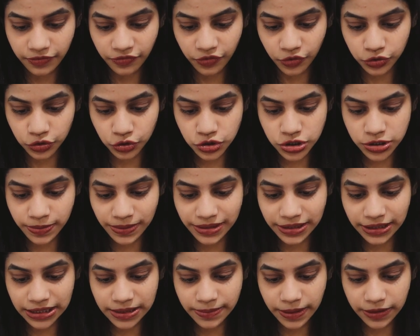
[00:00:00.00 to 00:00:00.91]
photos to be a
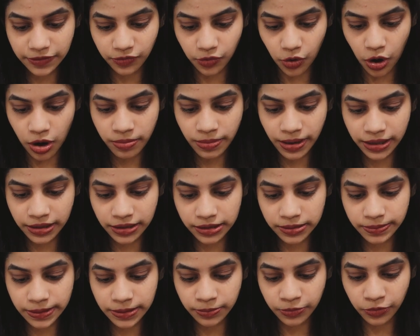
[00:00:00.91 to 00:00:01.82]
little bit warm and a
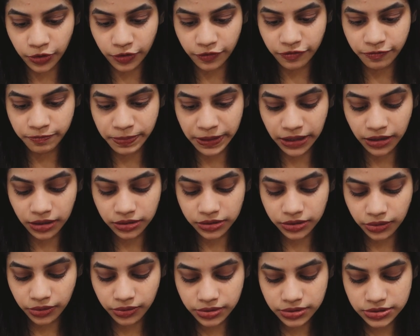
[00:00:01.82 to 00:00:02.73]
little bit more of pink
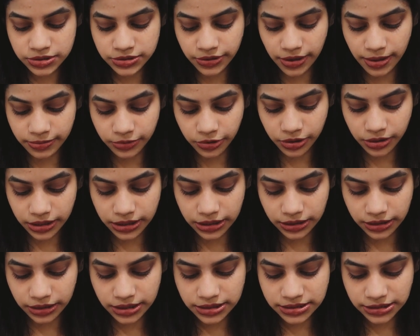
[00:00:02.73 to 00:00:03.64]
tones, so I'm gonna
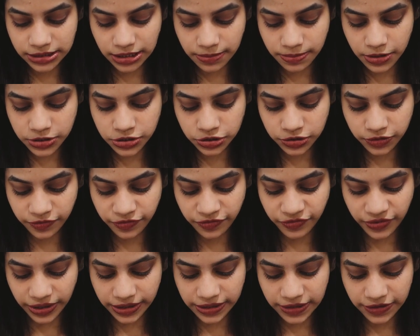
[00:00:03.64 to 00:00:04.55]
increase the temperature to
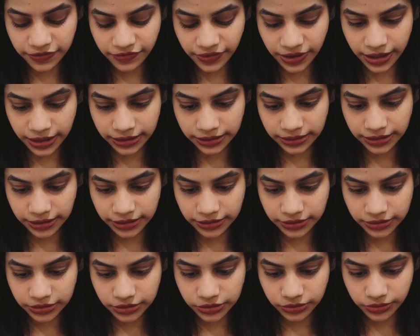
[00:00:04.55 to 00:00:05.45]
5 and
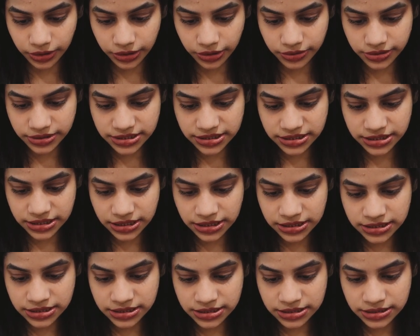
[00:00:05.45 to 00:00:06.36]
tint to around
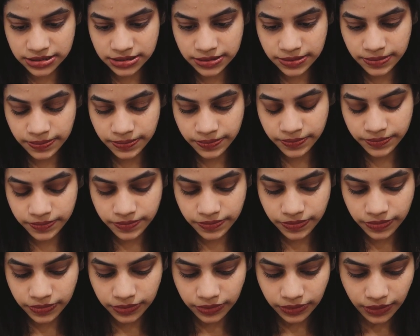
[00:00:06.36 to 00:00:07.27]
6.
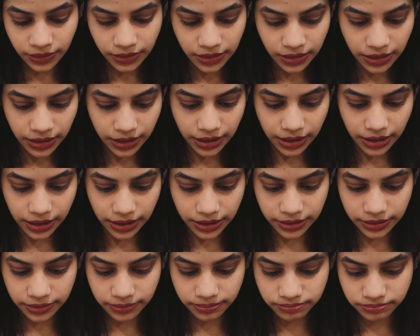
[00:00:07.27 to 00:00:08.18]

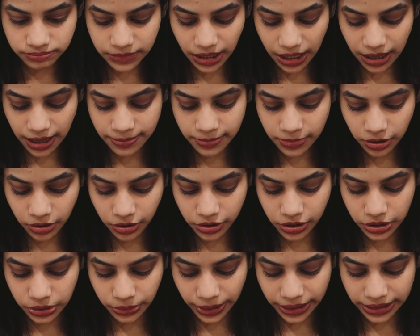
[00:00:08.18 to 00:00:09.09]
And yeah, I'm not
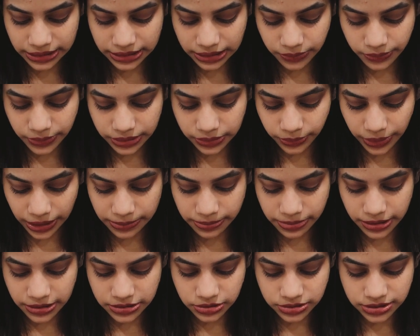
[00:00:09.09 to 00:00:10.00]
gonna do anything with
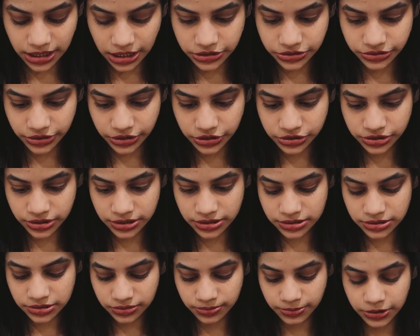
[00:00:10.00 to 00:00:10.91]
vibrance or
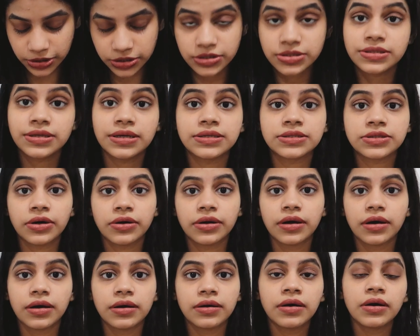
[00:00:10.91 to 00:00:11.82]
saturation, so because that's
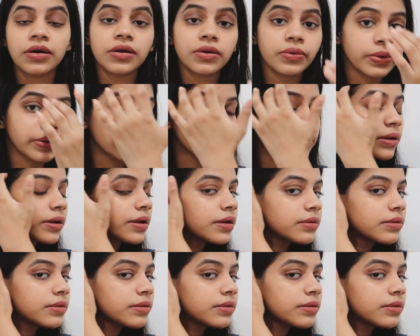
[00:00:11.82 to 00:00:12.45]
gonna ruin